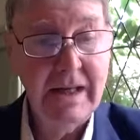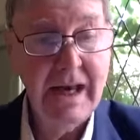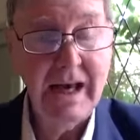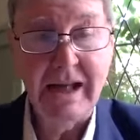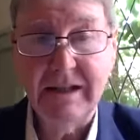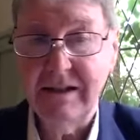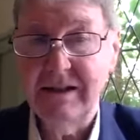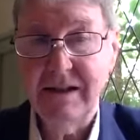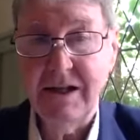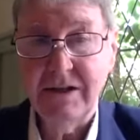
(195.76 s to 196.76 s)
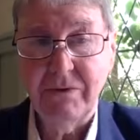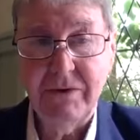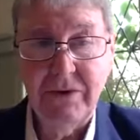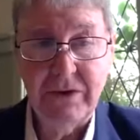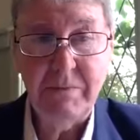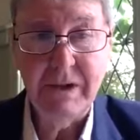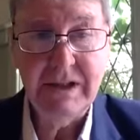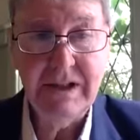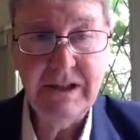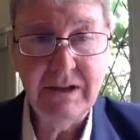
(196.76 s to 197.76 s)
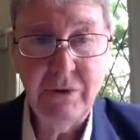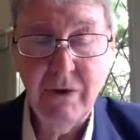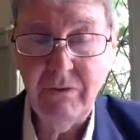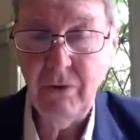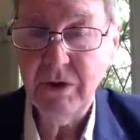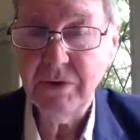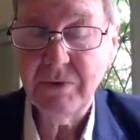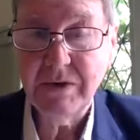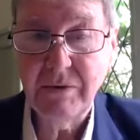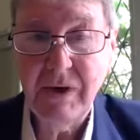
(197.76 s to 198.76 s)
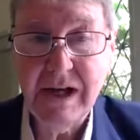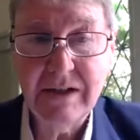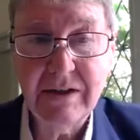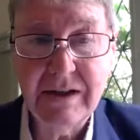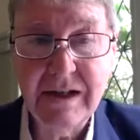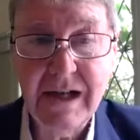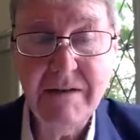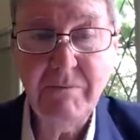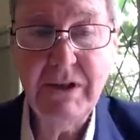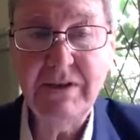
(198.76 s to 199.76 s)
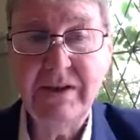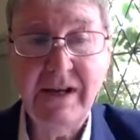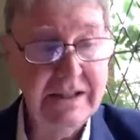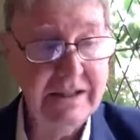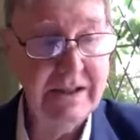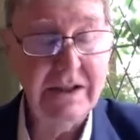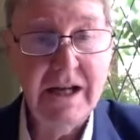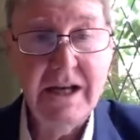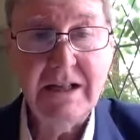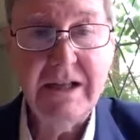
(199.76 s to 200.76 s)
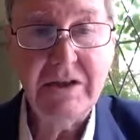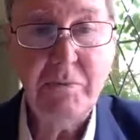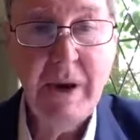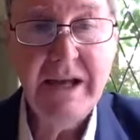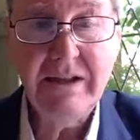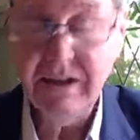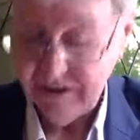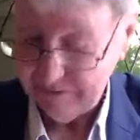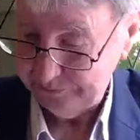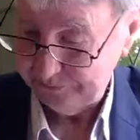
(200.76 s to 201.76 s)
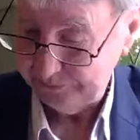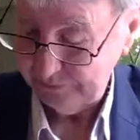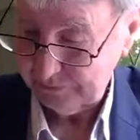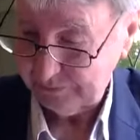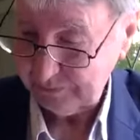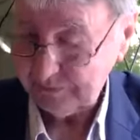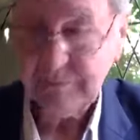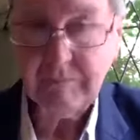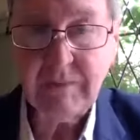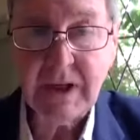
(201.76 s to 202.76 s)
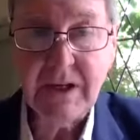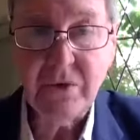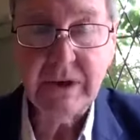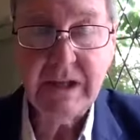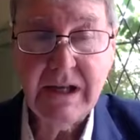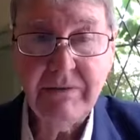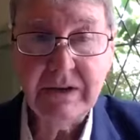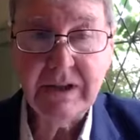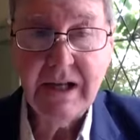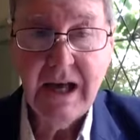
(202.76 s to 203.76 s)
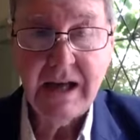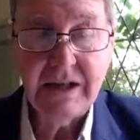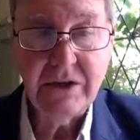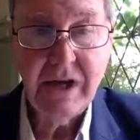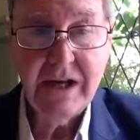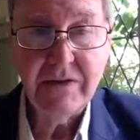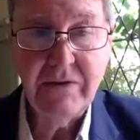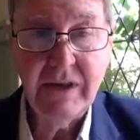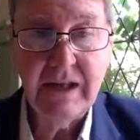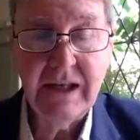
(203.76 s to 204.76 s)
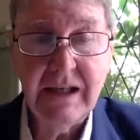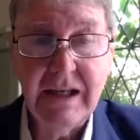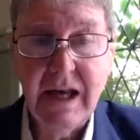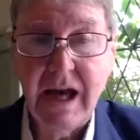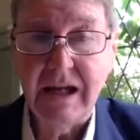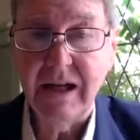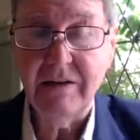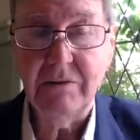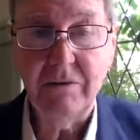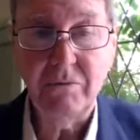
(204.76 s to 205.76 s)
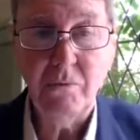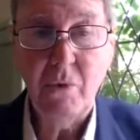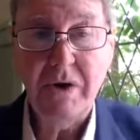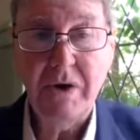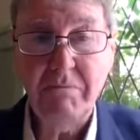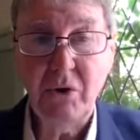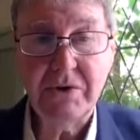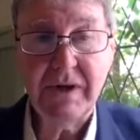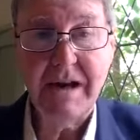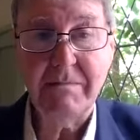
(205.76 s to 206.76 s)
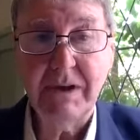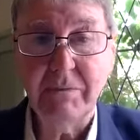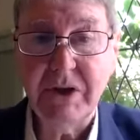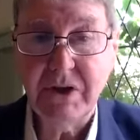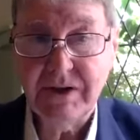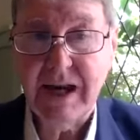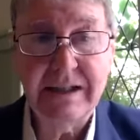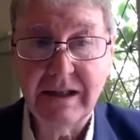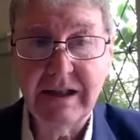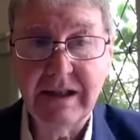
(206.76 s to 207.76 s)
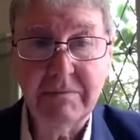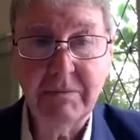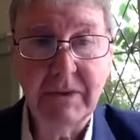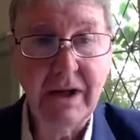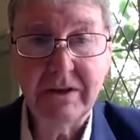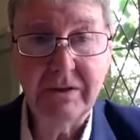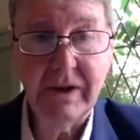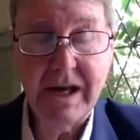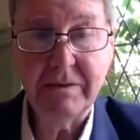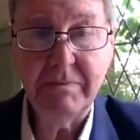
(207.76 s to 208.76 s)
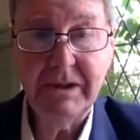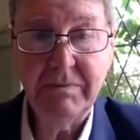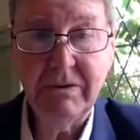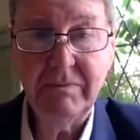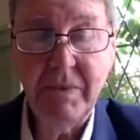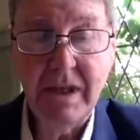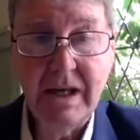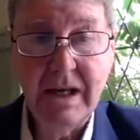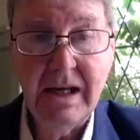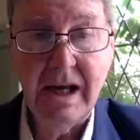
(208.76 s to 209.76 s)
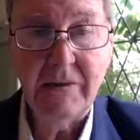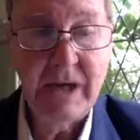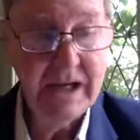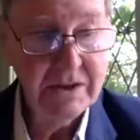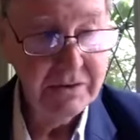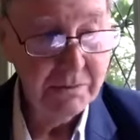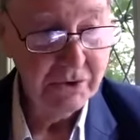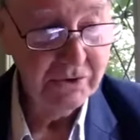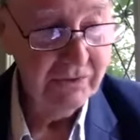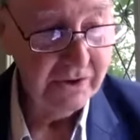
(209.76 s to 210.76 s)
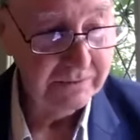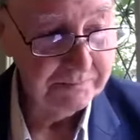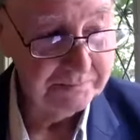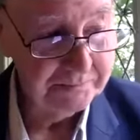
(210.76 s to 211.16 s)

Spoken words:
And with the committee and whoever else was around at the time, we decided that let's paint it. It took an effort and a change of thinking. And when books came in, we just had to let them go to other people and we had to move on.